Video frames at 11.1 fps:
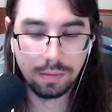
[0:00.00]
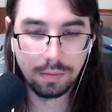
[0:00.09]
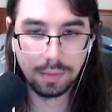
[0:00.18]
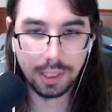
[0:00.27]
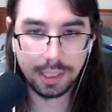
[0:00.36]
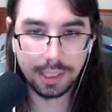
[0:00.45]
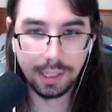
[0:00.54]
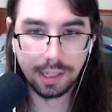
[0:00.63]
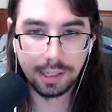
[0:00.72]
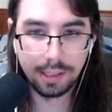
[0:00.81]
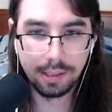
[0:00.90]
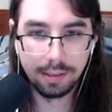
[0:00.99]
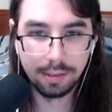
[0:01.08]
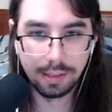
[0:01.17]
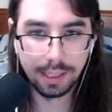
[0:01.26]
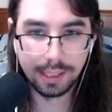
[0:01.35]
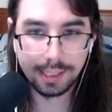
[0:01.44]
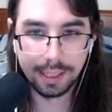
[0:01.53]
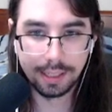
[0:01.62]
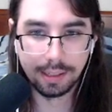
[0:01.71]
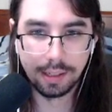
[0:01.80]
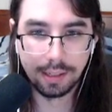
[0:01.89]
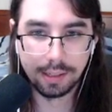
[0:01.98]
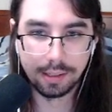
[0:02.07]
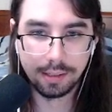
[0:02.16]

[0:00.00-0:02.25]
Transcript: I see otter. I cycle otter.